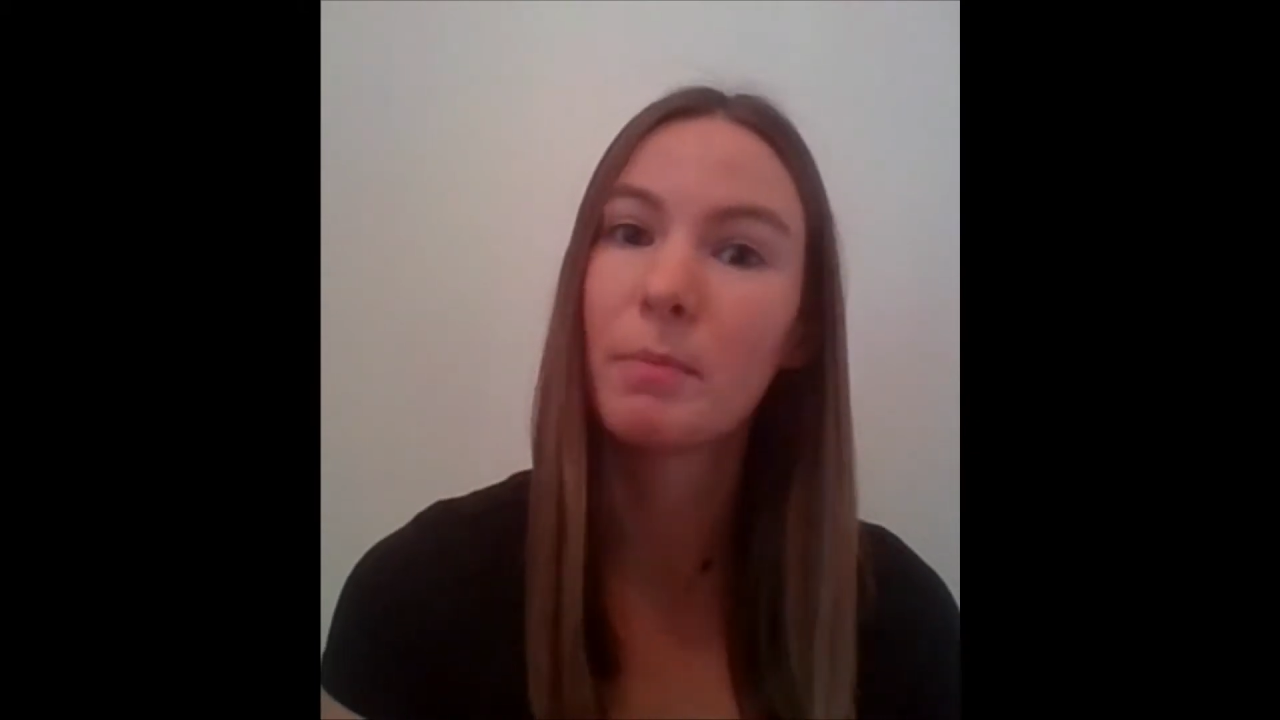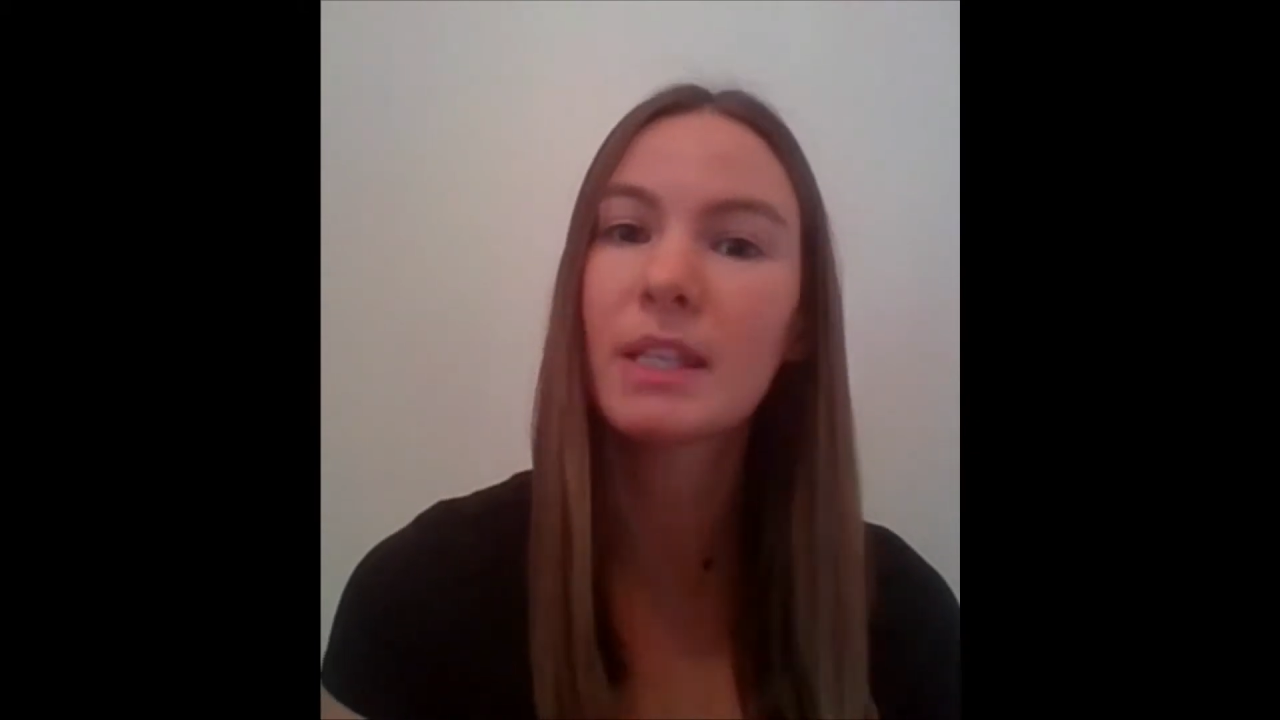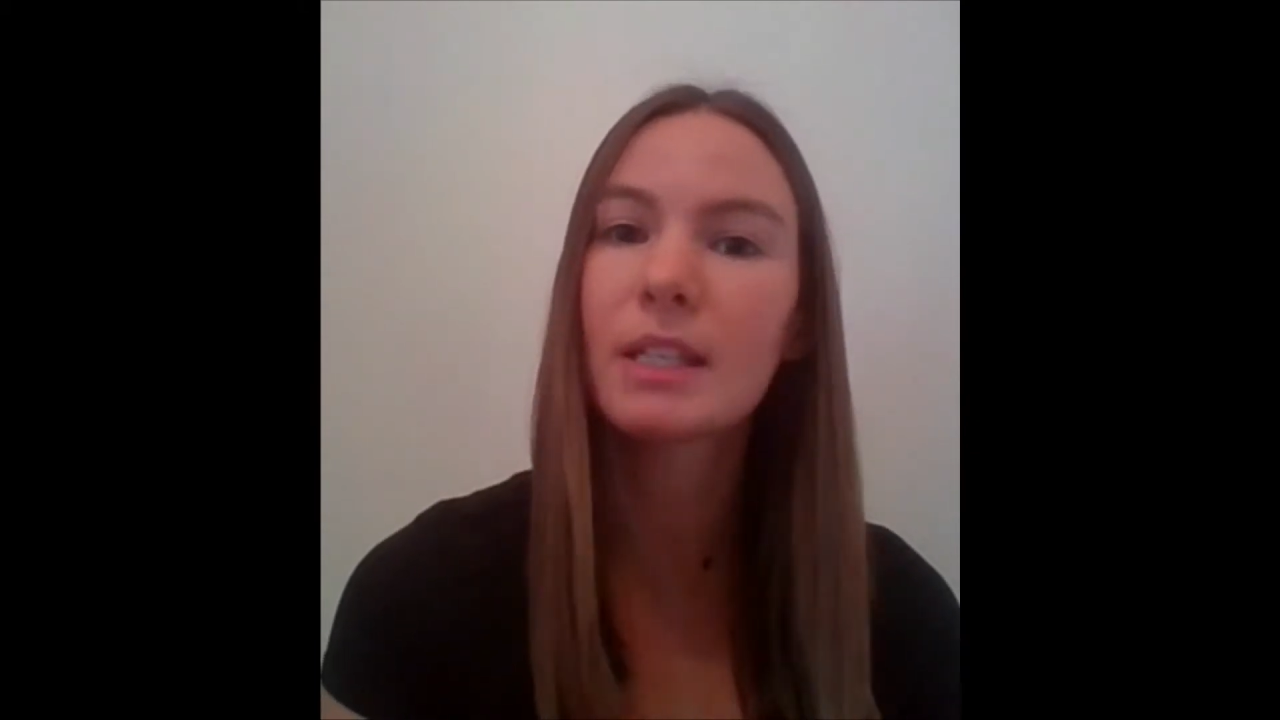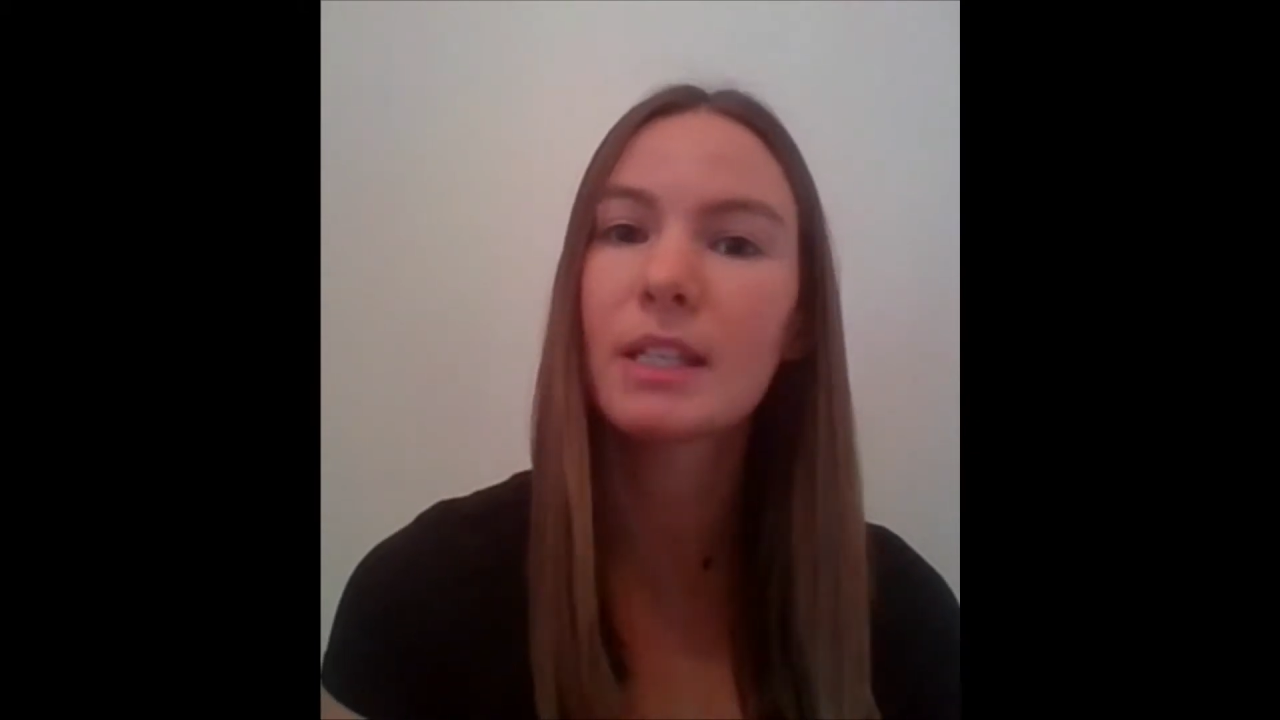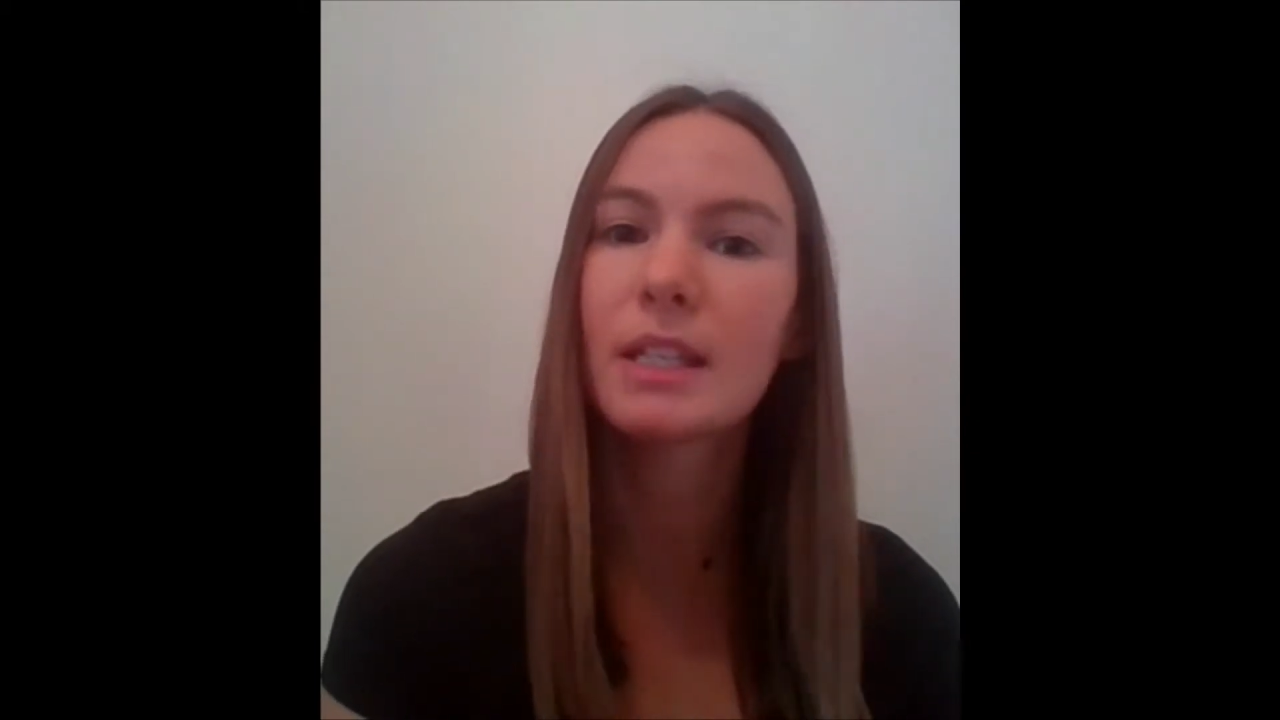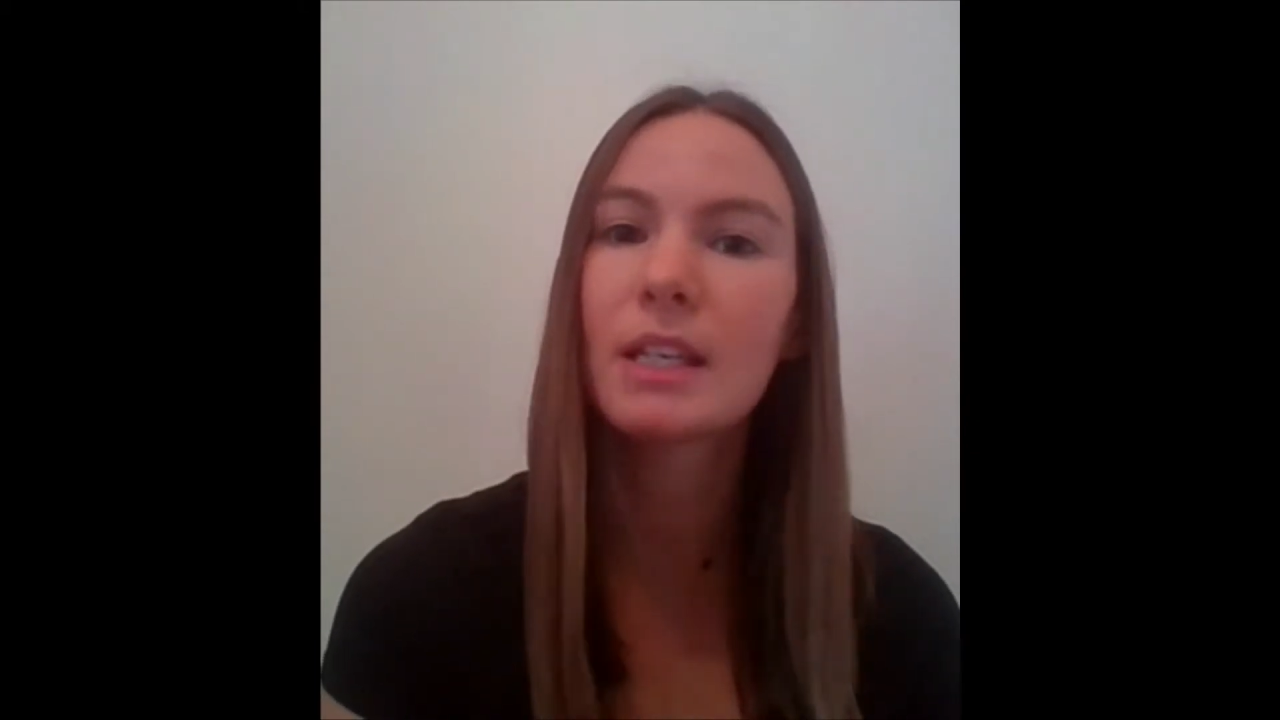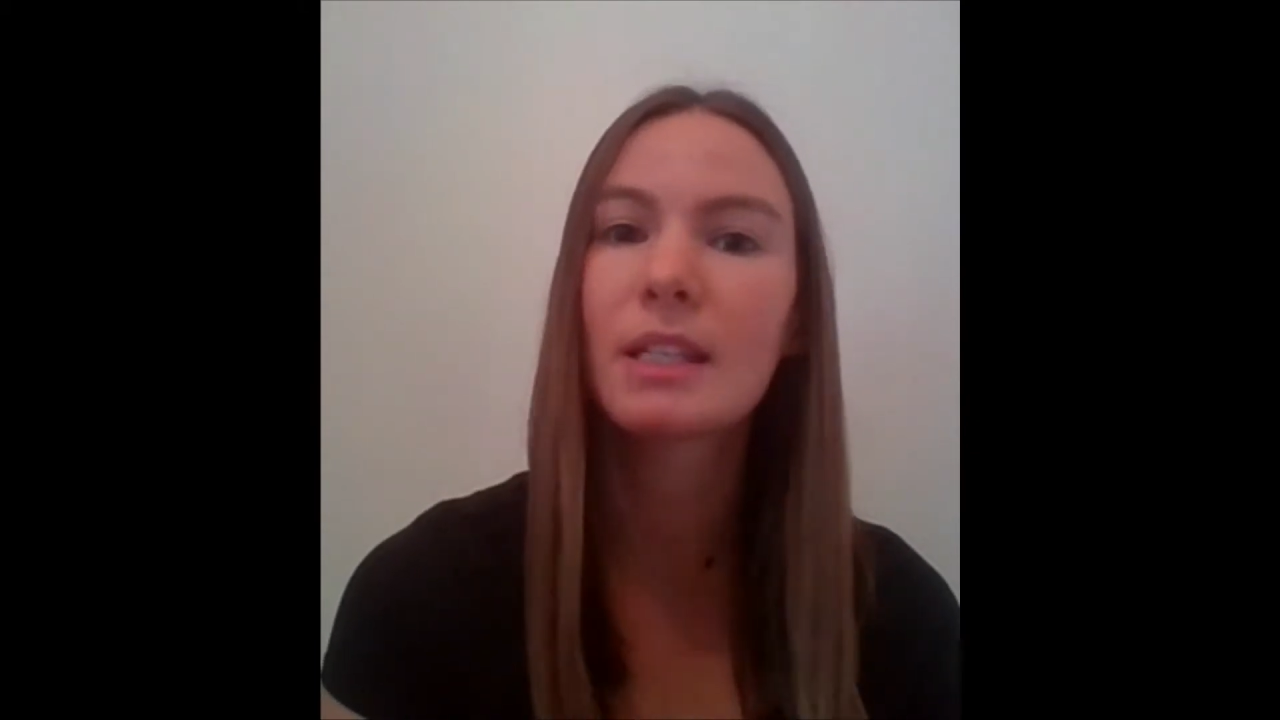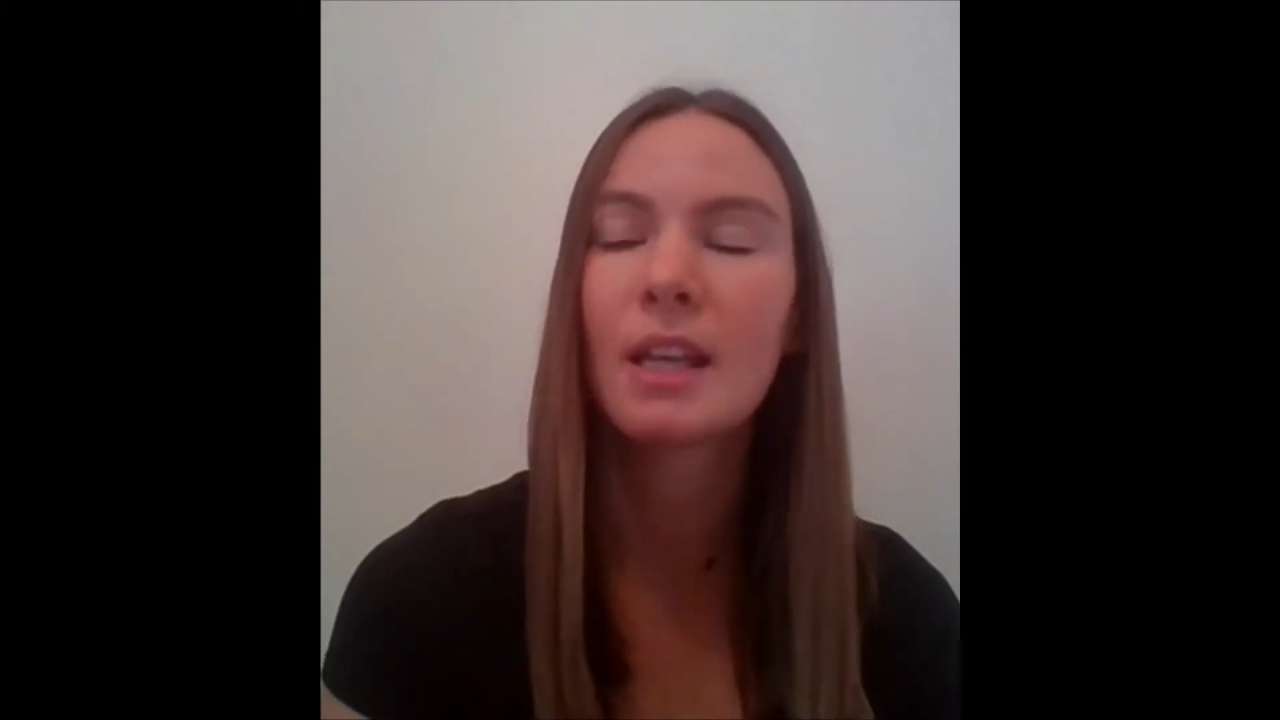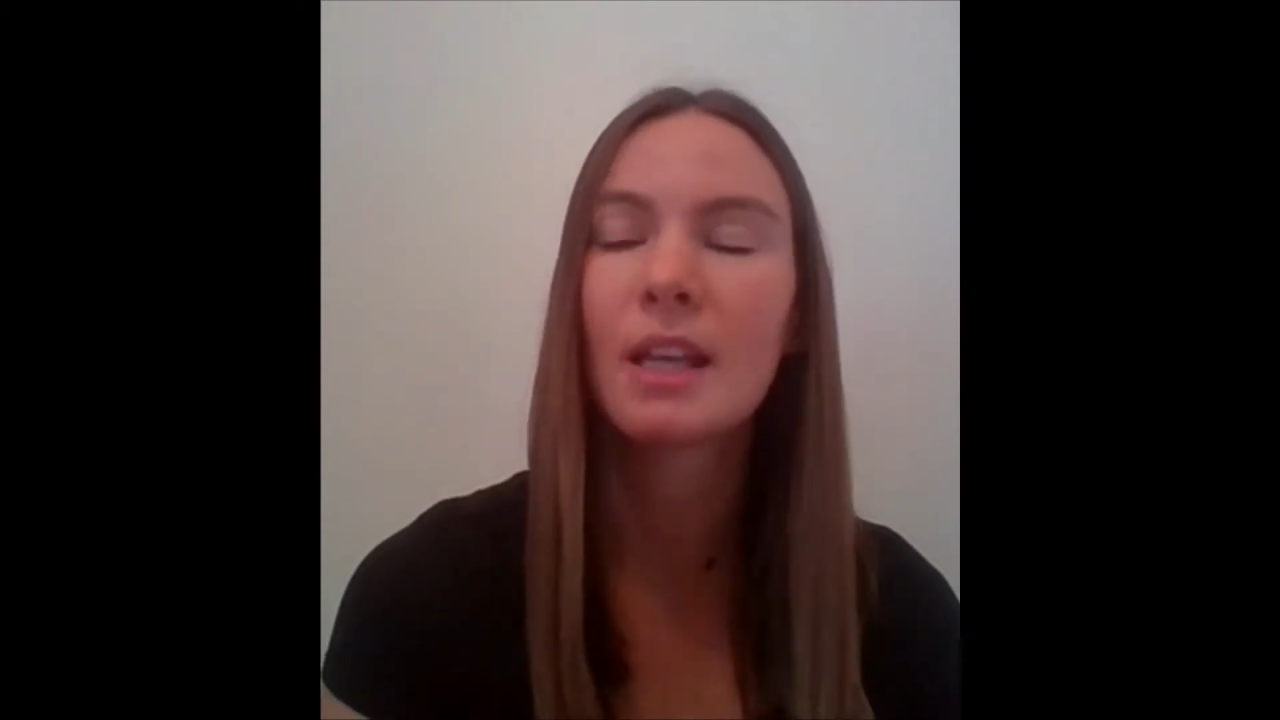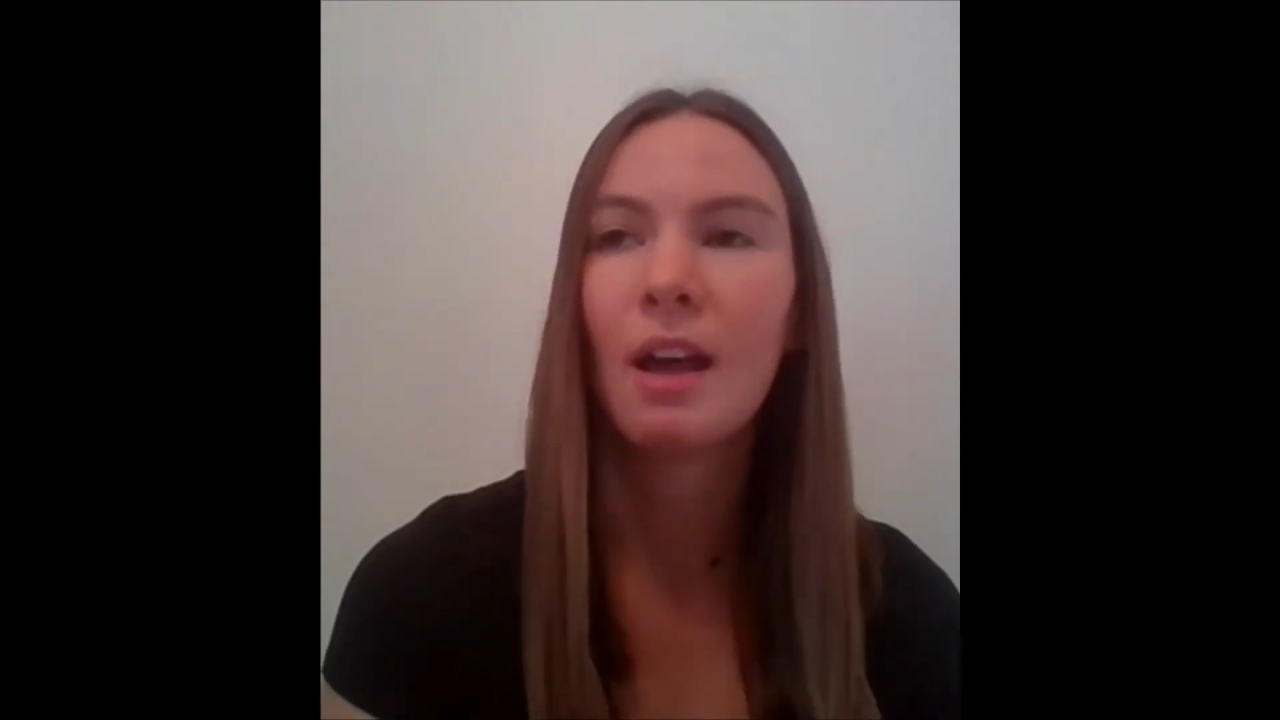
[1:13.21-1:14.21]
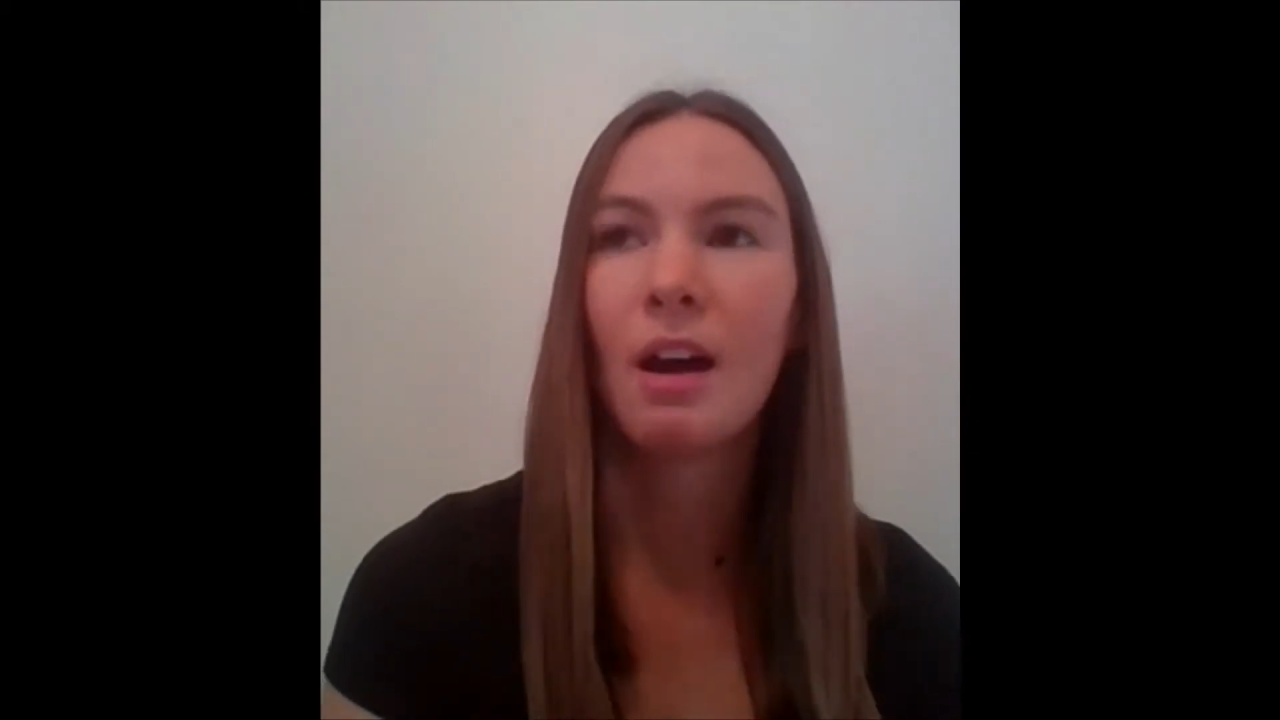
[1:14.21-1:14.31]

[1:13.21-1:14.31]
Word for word: of businesses.